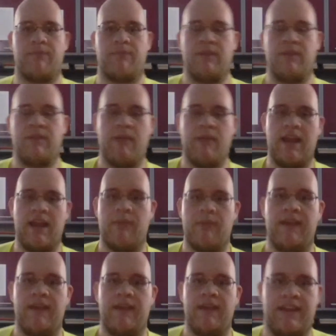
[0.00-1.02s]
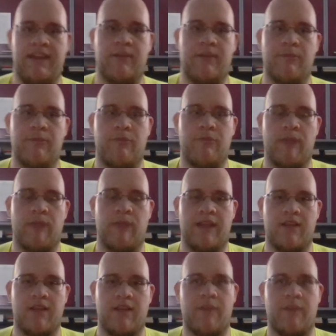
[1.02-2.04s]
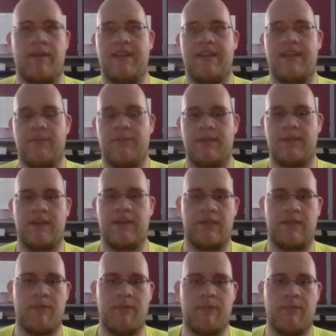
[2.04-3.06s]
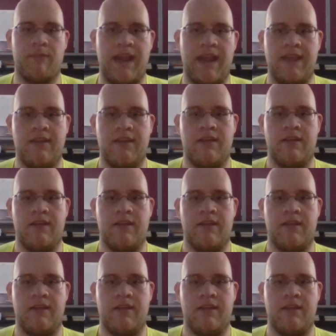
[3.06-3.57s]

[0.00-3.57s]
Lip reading: You may not have been in here before when I talked about this, but there's somebody